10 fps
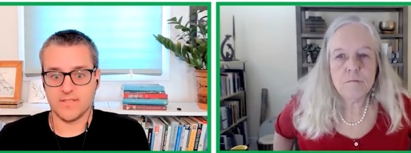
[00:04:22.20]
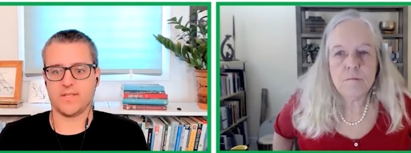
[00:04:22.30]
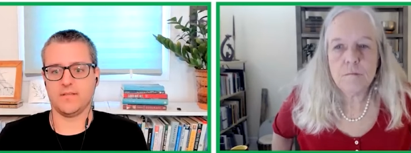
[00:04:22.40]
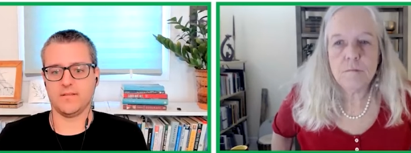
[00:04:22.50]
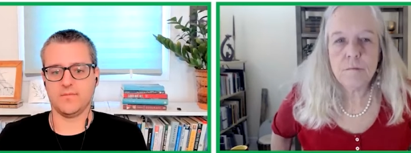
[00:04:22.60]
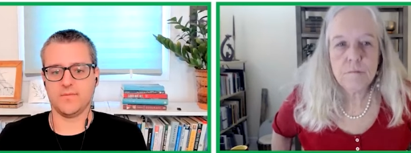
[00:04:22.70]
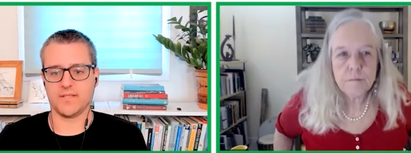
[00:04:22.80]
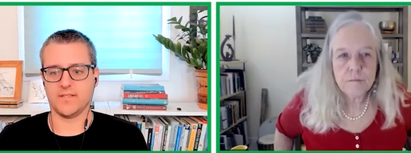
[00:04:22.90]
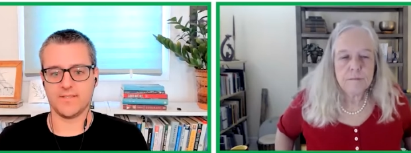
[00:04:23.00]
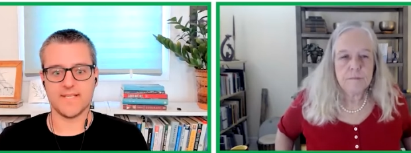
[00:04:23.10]
Speaker 1: with a
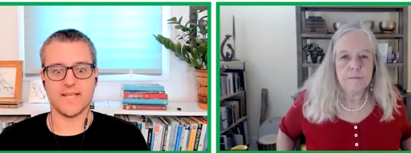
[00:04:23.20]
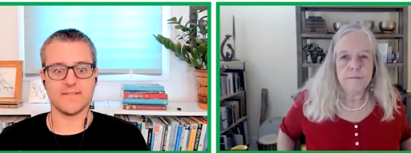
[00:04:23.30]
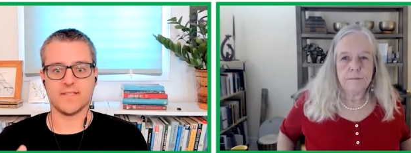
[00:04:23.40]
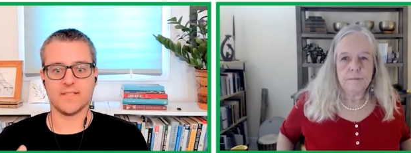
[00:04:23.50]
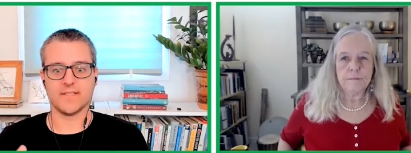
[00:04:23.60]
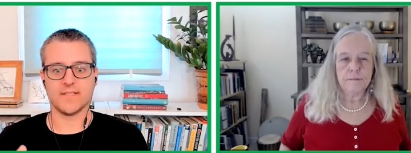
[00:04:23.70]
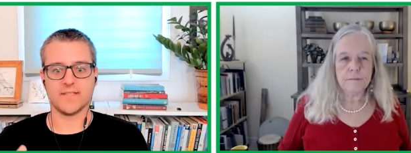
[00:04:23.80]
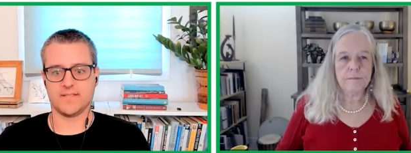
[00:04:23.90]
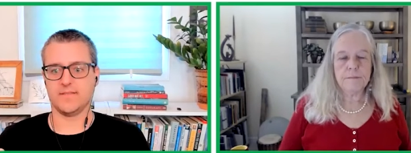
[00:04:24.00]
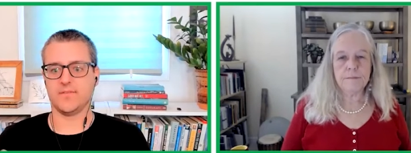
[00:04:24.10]
with an intensity and a
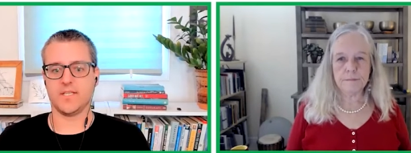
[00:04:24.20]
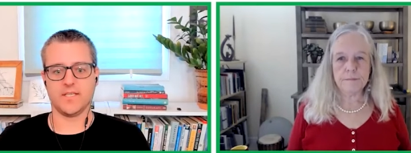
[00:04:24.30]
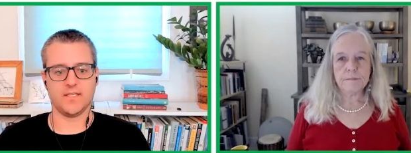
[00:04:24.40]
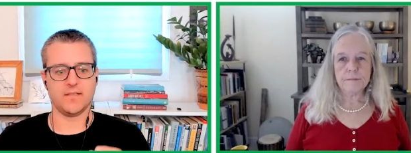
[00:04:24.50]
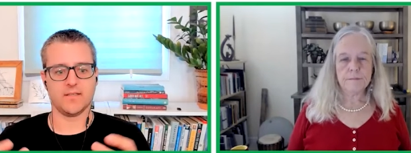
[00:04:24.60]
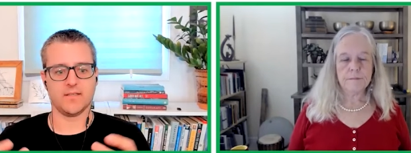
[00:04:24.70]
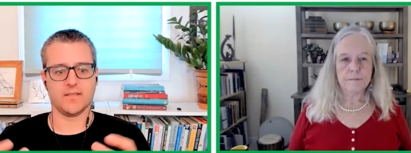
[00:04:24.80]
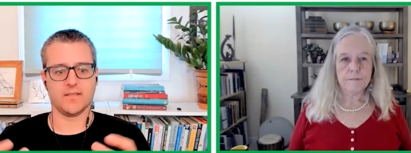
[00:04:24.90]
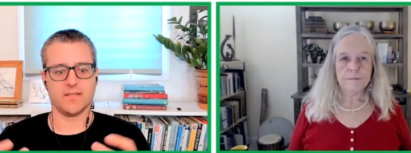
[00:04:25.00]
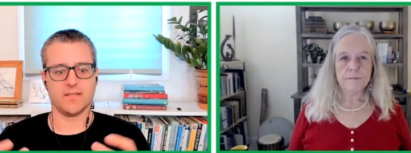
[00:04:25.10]
sensitivity and a,
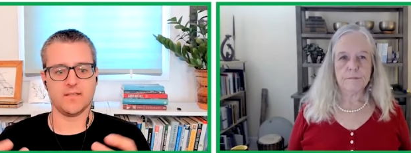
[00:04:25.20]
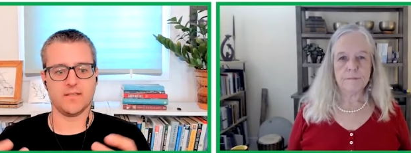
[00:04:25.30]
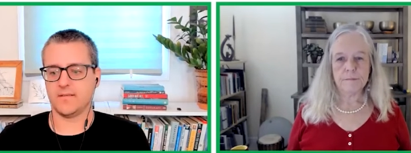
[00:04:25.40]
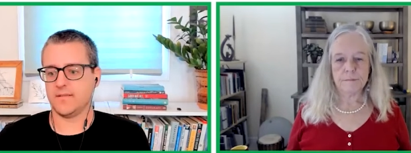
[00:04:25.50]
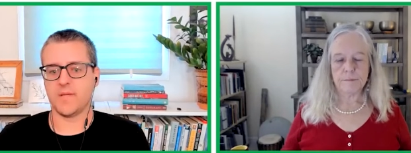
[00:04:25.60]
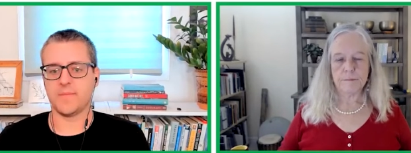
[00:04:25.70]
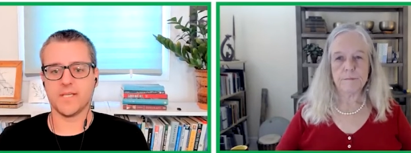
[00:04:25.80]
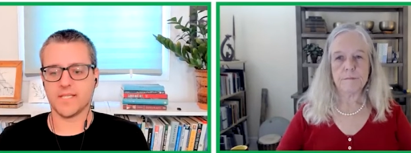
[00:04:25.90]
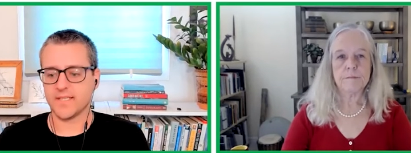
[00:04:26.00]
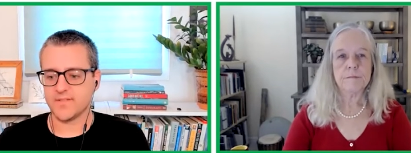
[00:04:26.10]
uh,
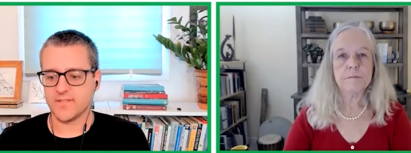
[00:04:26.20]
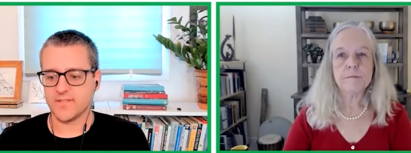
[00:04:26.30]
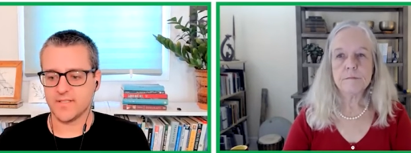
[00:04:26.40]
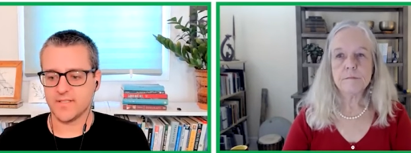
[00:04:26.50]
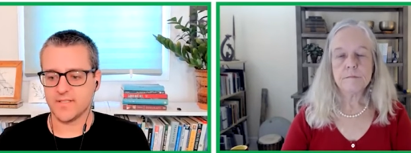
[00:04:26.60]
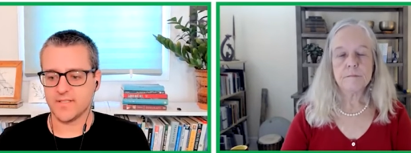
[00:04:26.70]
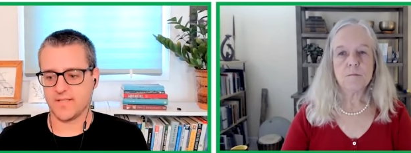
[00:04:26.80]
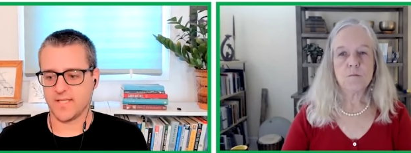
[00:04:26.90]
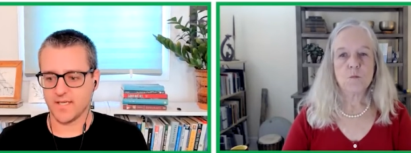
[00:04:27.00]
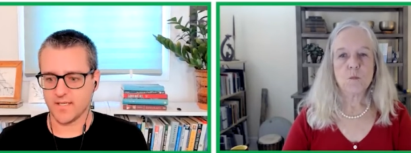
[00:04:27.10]
maybe a giftedness as well
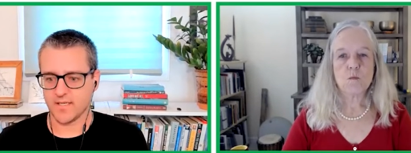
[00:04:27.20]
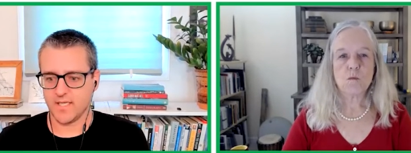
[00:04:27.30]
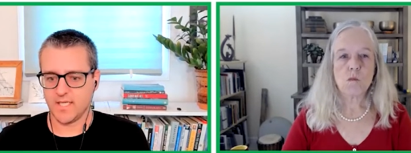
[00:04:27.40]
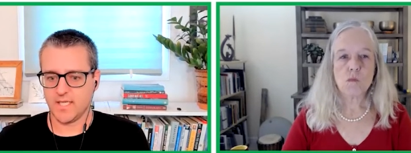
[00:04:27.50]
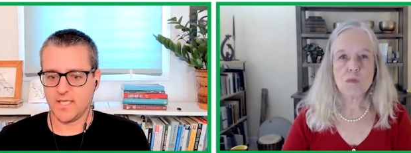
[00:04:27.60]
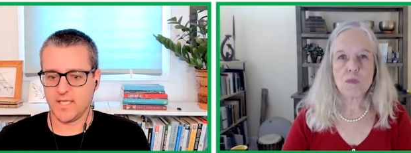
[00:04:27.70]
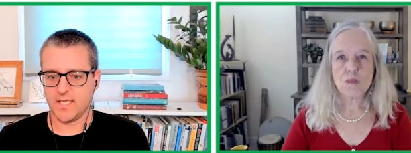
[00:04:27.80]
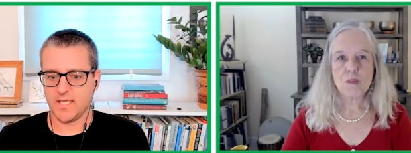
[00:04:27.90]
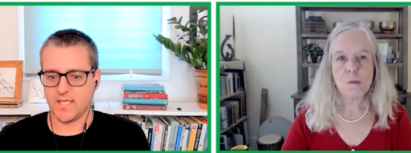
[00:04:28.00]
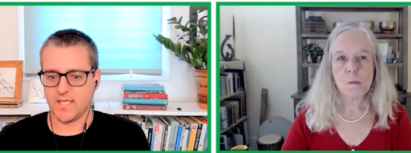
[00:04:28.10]
in there,
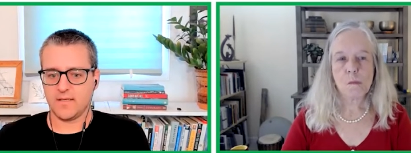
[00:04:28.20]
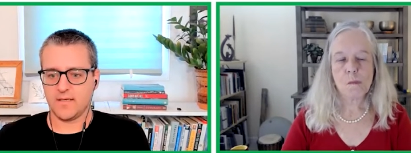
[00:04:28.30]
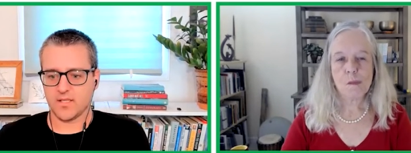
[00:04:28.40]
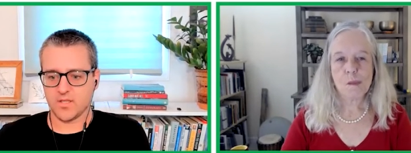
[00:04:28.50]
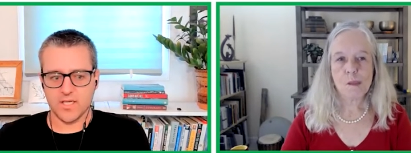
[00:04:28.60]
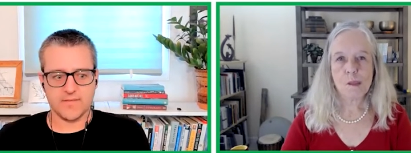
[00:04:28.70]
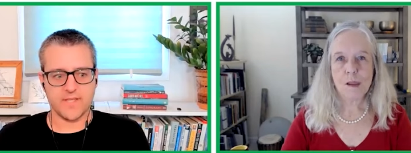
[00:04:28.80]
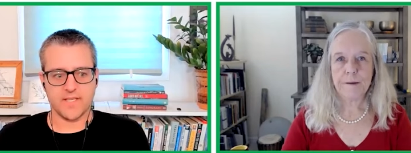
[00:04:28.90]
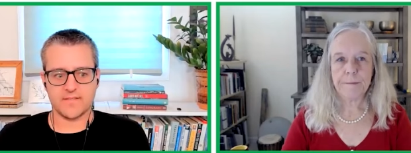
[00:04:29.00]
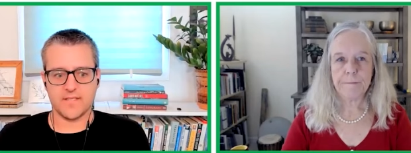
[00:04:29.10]
a lot of
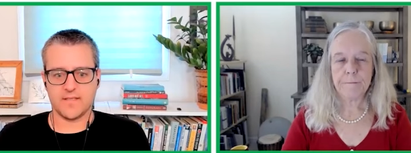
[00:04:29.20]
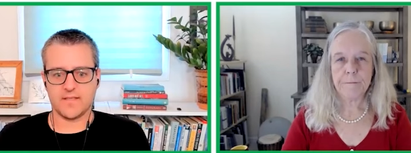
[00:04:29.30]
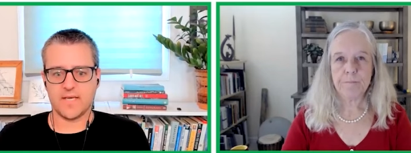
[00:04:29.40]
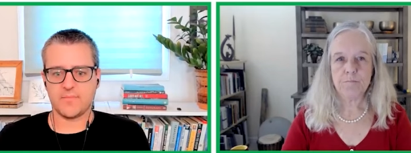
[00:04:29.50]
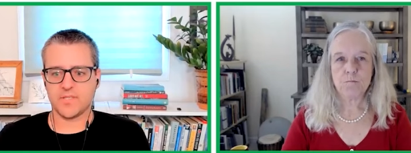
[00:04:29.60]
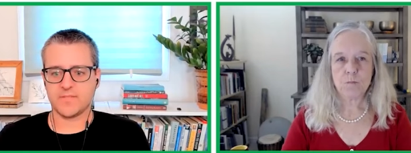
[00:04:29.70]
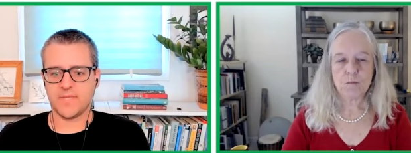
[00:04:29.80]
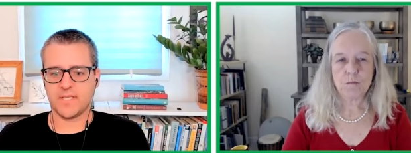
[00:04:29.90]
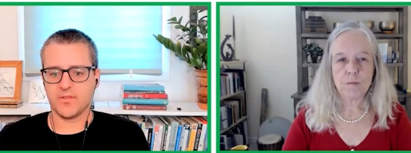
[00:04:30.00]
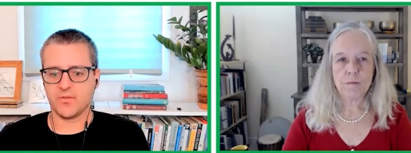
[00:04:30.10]
things that that
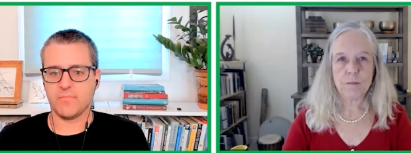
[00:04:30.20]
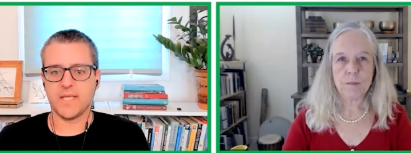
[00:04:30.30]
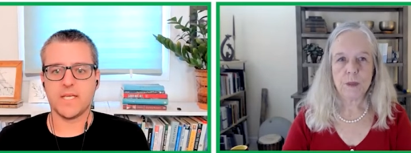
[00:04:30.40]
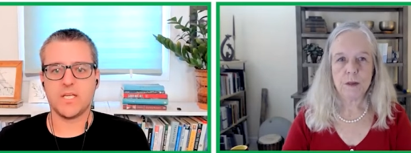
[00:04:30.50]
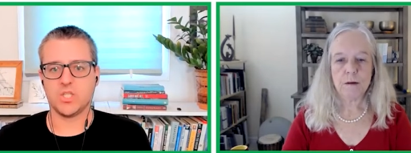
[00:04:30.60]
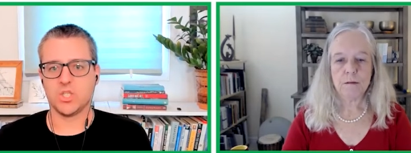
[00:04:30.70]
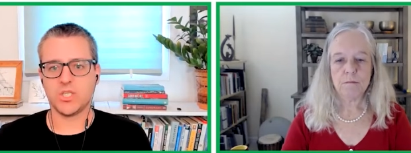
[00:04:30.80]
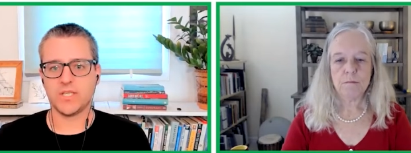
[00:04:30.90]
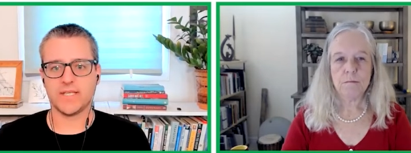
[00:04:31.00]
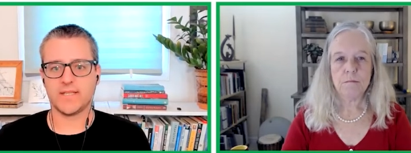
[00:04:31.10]
person may go through may not
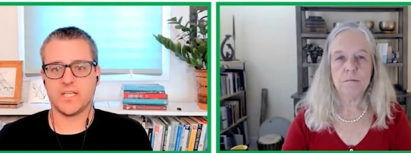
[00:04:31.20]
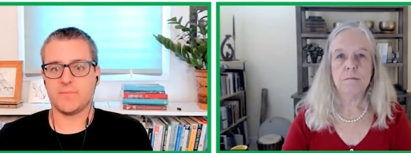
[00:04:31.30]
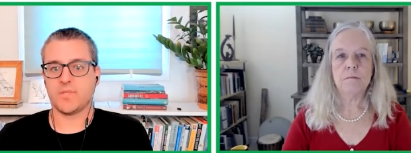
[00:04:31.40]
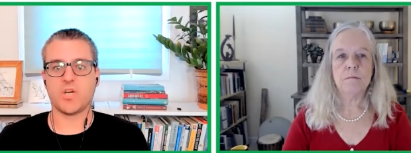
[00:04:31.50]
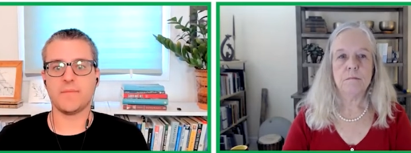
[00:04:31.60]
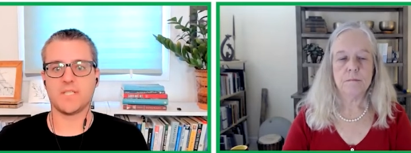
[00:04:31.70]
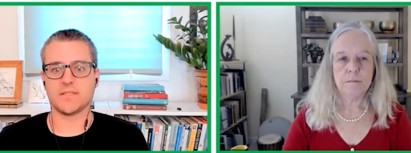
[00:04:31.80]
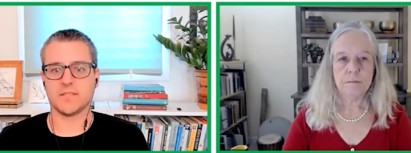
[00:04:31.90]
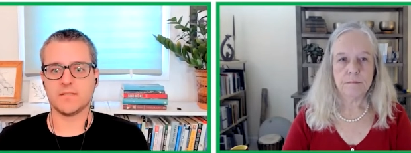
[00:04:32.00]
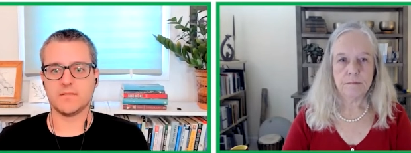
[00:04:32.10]
look like they could be
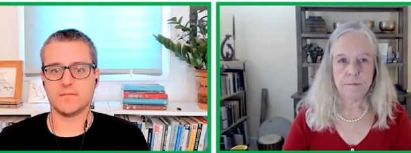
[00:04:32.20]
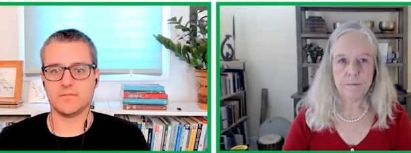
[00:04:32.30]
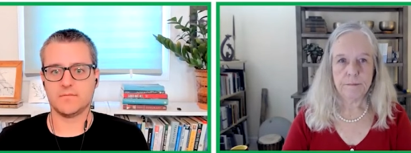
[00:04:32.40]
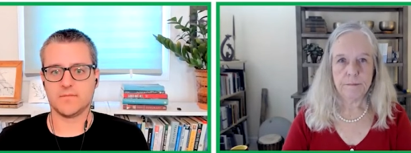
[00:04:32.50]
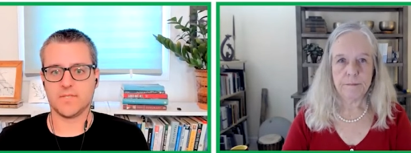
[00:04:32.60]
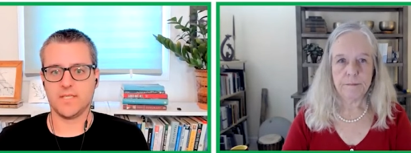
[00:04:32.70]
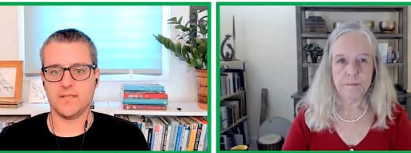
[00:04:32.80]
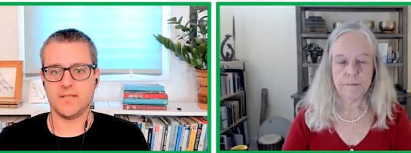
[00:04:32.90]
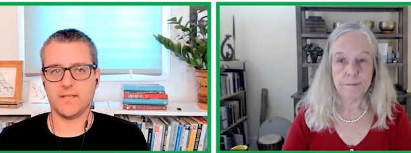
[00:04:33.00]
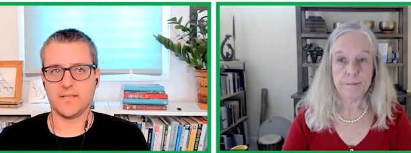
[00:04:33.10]
traumatizing, right?
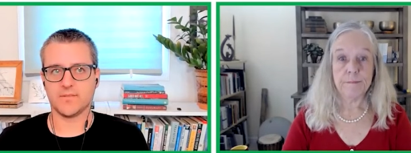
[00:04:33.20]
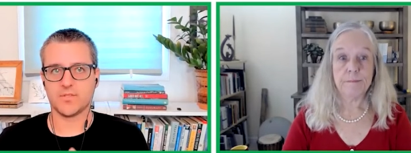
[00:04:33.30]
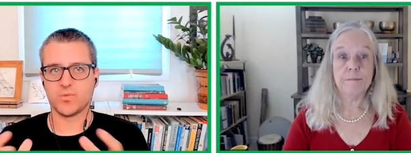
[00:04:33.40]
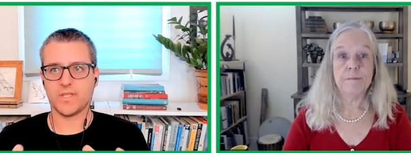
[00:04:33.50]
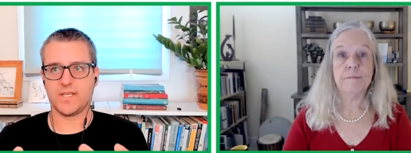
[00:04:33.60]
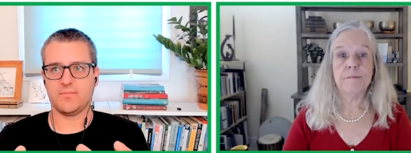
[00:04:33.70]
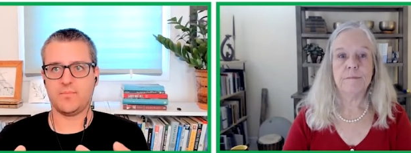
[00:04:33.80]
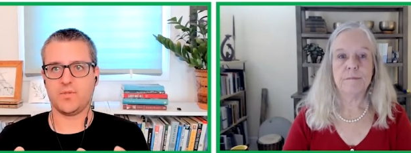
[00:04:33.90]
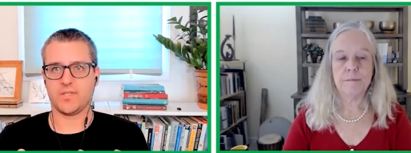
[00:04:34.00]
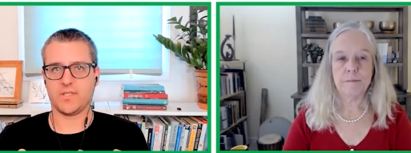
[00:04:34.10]
And so it's really
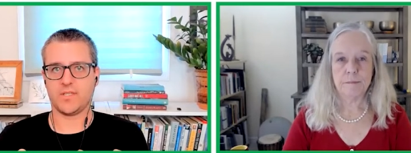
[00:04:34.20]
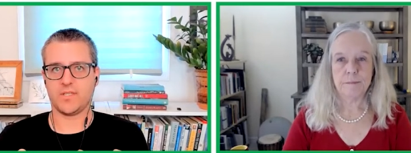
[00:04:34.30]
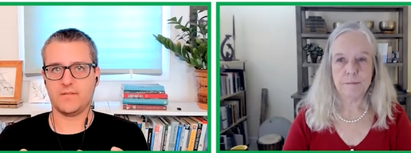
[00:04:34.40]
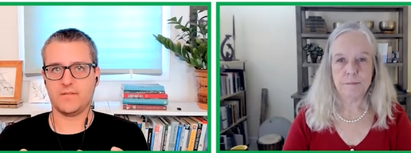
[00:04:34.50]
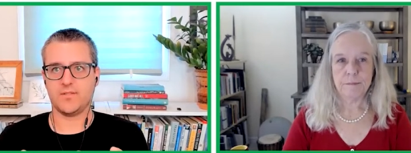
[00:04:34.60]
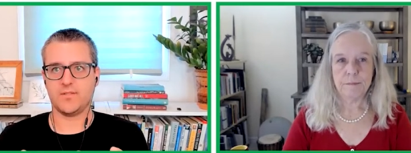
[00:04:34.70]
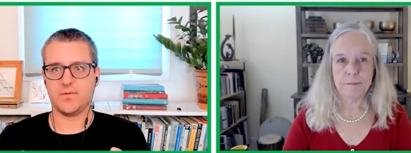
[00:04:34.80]
important to